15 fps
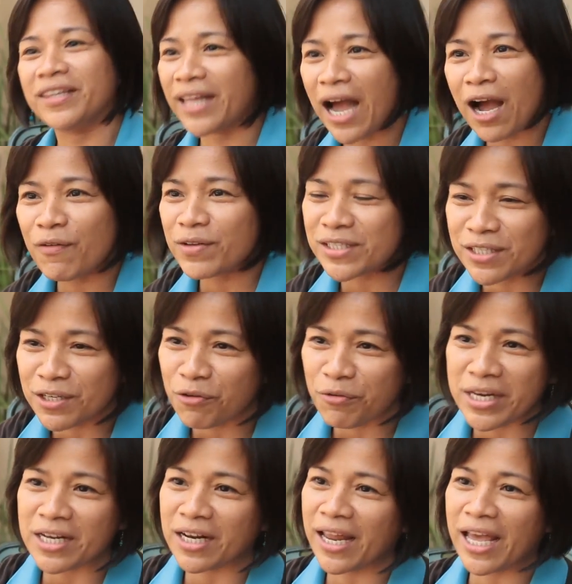Now it's the
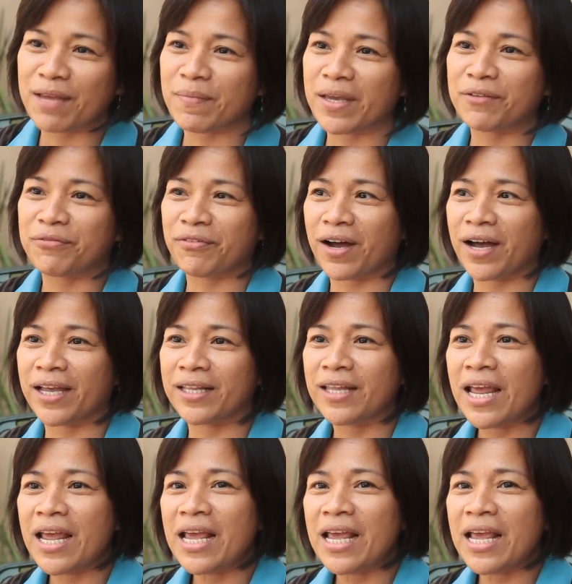Green Climate Fund.